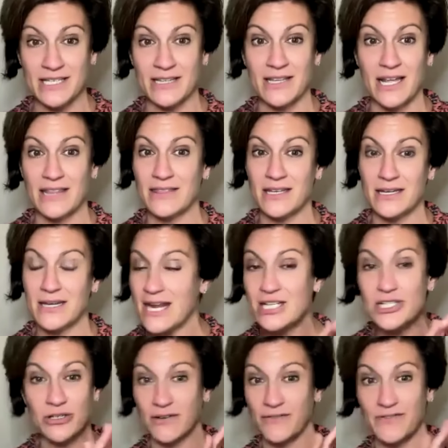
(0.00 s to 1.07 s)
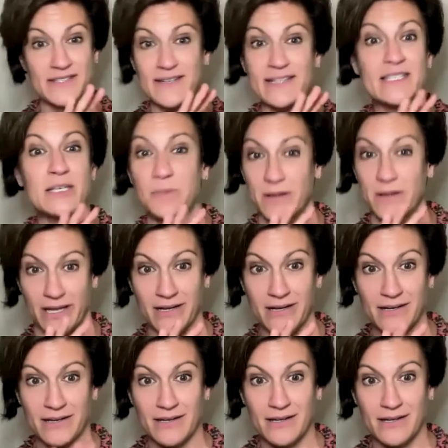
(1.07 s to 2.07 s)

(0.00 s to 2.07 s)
in the nature of this discipline,